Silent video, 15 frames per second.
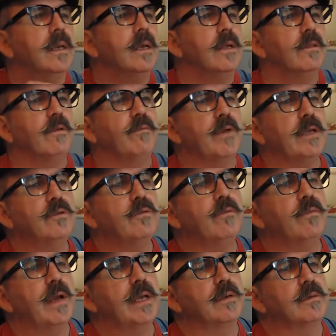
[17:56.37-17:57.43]
The ventral
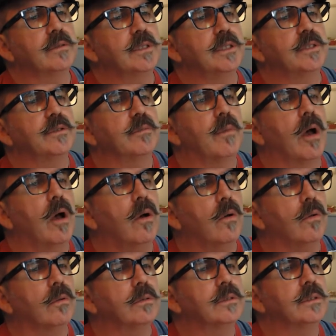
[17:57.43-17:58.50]
vagal system
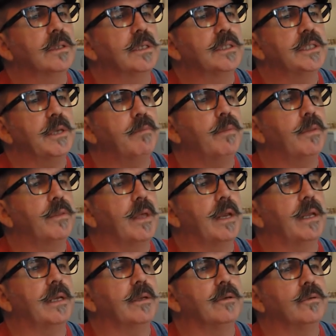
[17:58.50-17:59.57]
holds the
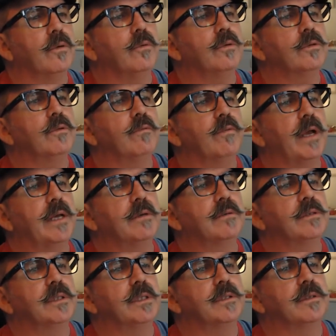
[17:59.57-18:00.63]
sympathetic and dorsal vagal
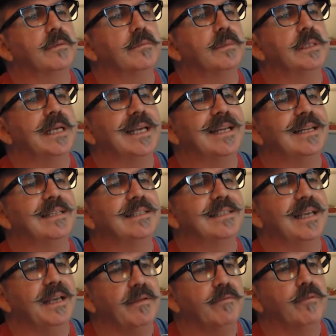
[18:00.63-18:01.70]
systems in its
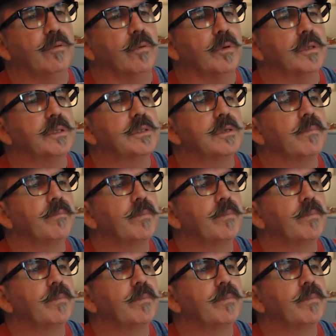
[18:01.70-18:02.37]
influence.